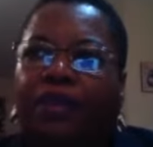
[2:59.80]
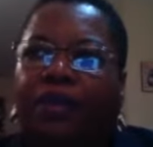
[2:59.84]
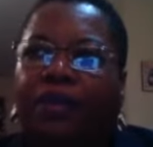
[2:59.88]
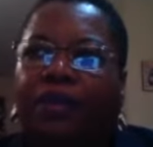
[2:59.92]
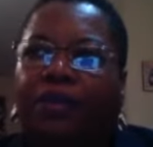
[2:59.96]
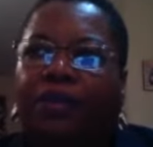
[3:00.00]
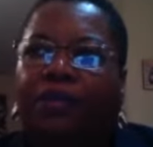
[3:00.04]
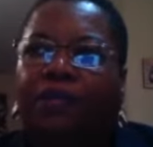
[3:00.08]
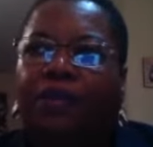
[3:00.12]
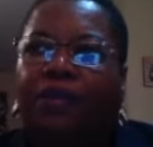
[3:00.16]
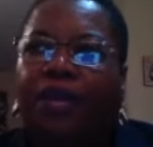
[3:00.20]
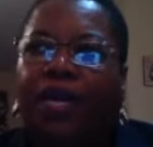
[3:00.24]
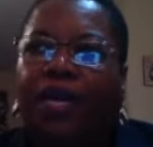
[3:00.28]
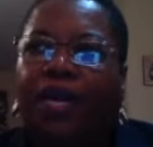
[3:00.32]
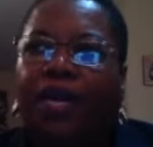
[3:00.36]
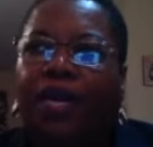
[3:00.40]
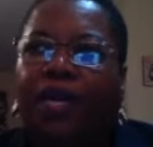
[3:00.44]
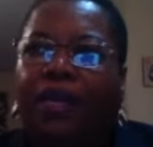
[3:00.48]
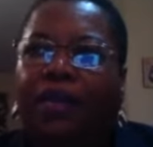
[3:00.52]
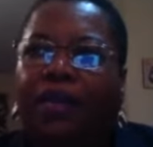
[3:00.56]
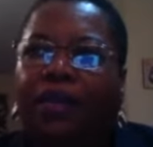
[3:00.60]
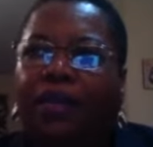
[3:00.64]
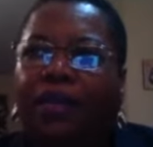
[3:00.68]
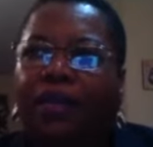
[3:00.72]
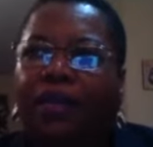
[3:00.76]

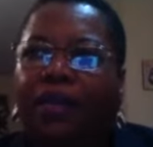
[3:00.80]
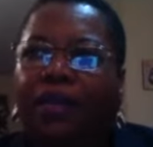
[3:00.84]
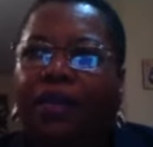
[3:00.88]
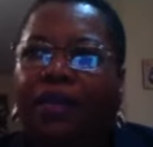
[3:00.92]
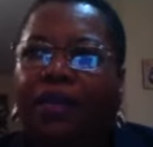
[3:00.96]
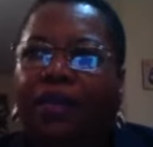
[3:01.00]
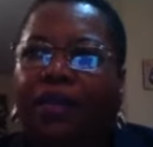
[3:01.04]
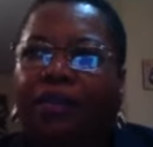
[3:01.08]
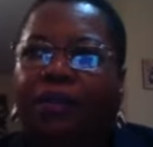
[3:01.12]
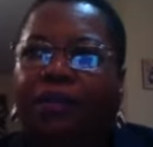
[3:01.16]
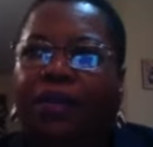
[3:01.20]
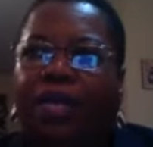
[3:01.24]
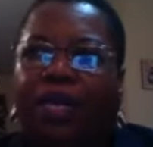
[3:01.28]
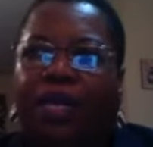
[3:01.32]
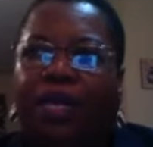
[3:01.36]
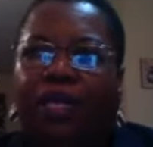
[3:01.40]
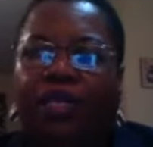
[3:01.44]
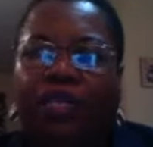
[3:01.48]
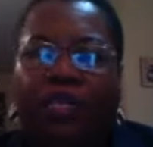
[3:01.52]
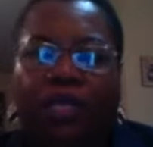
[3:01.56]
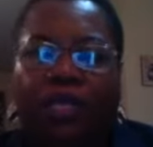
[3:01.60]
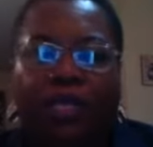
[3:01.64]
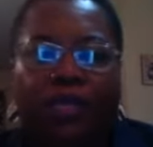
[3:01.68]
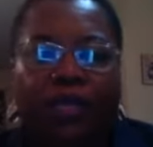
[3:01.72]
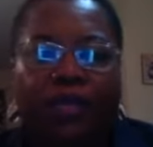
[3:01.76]
divine
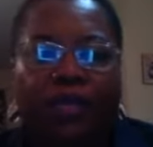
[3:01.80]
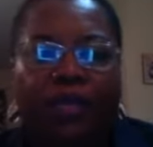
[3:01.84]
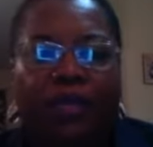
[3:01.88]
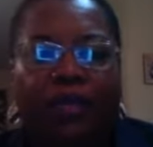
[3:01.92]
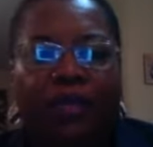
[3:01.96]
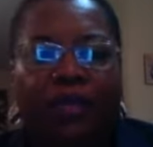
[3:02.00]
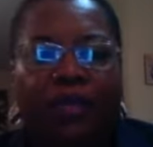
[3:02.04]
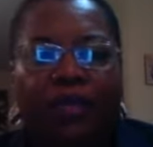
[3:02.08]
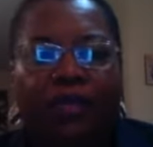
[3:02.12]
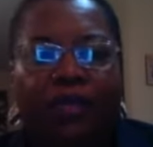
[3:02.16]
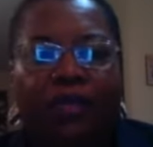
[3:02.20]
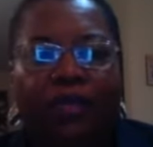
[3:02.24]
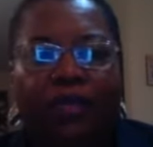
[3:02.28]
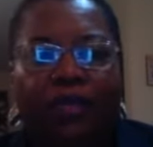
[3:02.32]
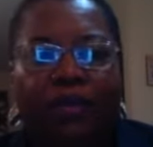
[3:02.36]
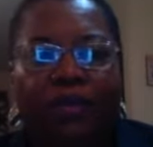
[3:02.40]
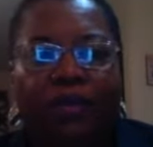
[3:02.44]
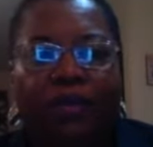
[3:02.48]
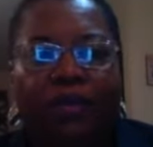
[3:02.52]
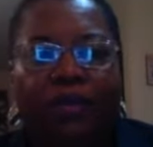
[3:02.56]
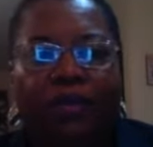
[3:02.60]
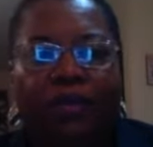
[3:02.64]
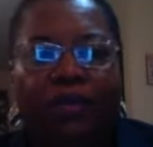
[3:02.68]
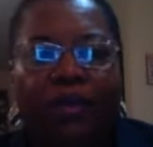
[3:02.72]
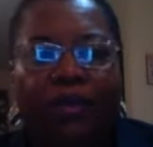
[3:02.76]
emanation
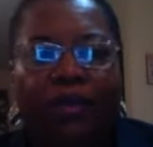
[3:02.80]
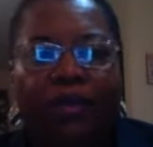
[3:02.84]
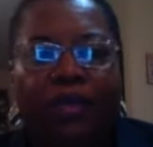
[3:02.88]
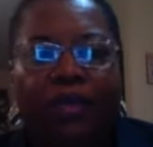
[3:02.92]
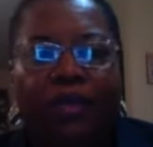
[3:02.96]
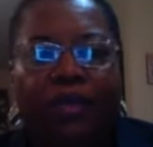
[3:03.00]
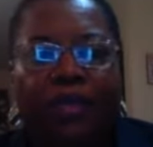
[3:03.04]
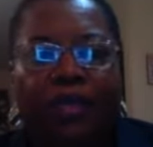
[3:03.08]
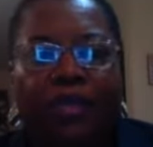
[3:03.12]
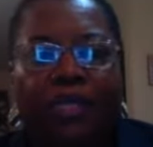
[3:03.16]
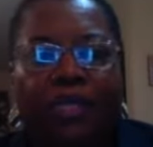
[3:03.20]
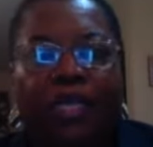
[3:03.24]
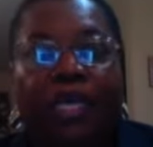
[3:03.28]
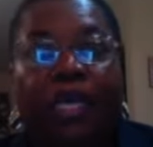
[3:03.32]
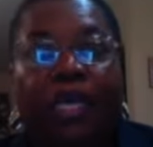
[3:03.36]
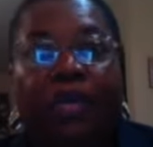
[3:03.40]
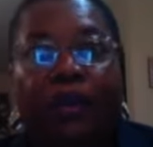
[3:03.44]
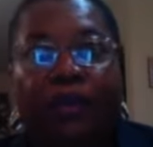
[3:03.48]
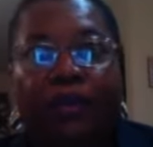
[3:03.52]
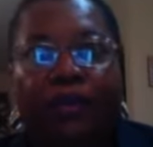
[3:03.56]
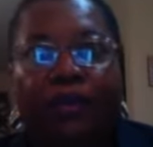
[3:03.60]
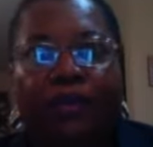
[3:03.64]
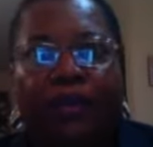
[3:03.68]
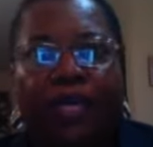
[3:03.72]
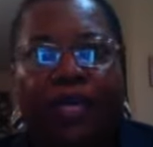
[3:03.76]
to
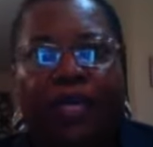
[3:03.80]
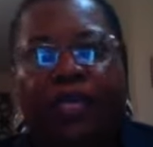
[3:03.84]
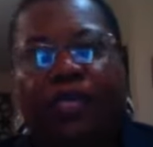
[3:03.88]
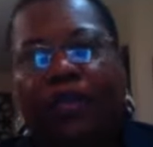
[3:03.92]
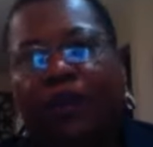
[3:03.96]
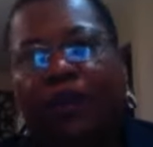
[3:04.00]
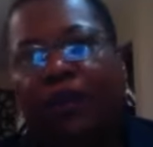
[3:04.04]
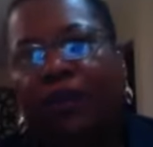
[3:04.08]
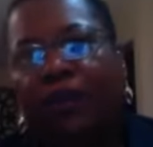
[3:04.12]
tell you it's